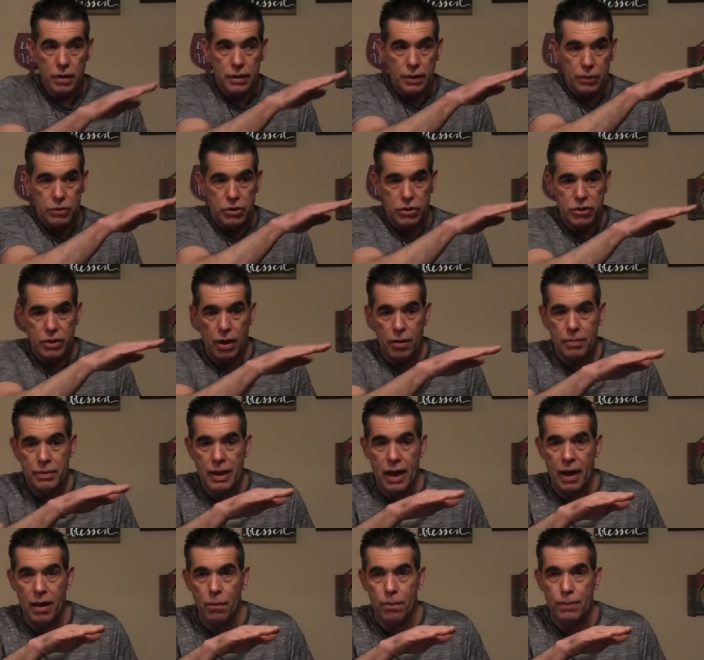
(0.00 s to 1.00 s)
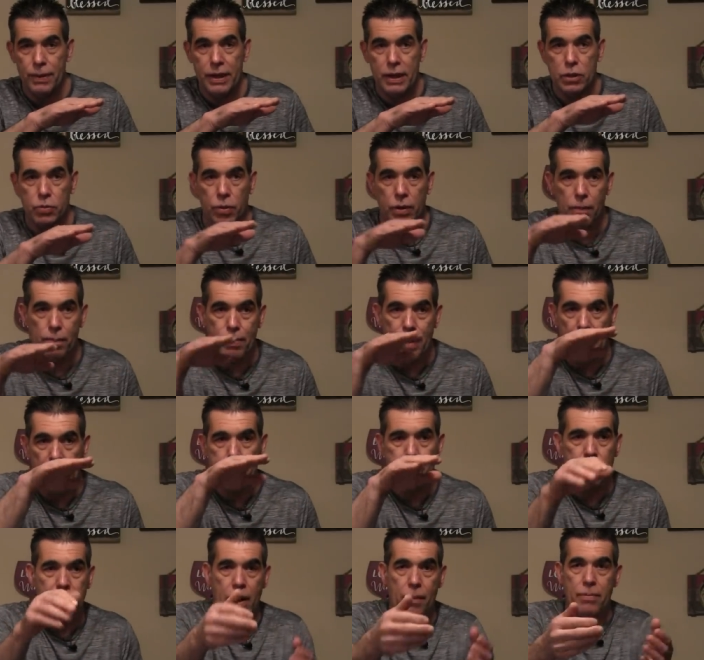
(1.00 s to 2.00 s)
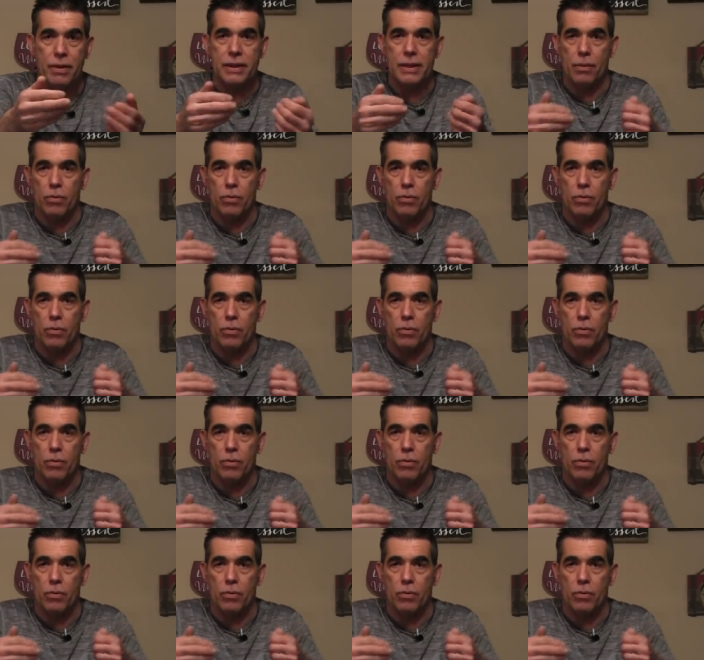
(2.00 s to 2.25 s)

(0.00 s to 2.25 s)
They were just coming down the beach. When the bass would come in,